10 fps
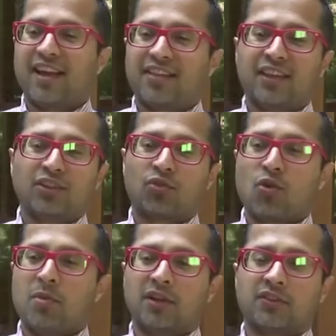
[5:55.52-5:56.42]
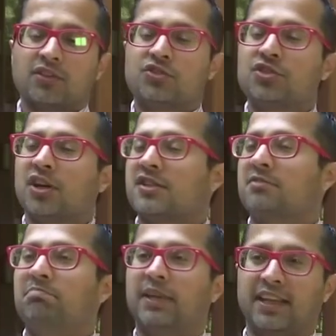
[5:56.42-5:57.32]
I think the robots are
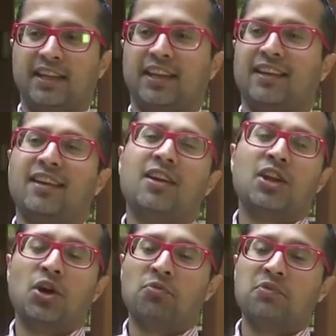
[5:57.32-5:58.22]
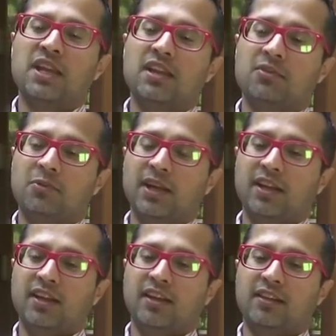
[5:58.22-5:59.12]
just beginning. You know,
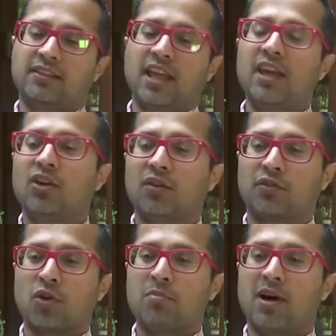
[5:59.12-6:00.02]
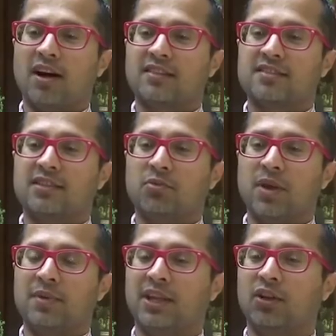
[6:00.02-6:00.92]
we think of robots the
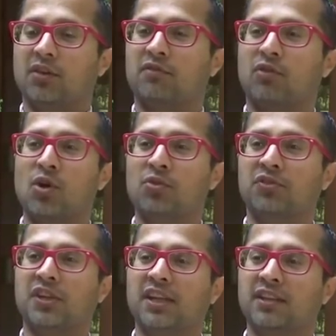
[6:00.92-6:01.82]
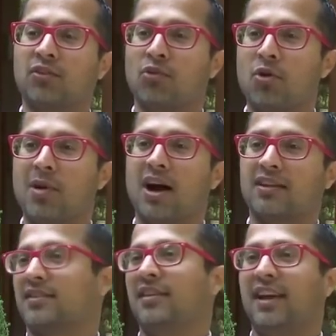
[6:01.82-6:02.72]
way we think of Rosie the
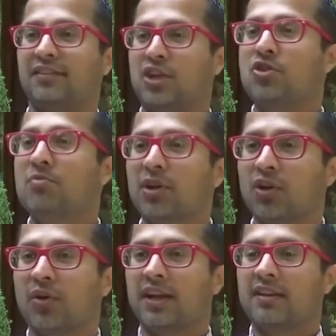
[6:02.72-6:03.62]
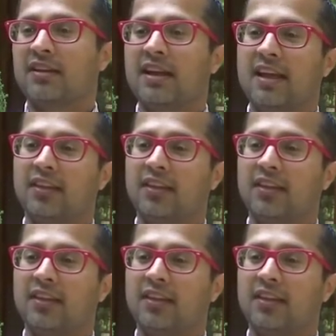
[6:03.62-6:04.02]
robot as a humanoid.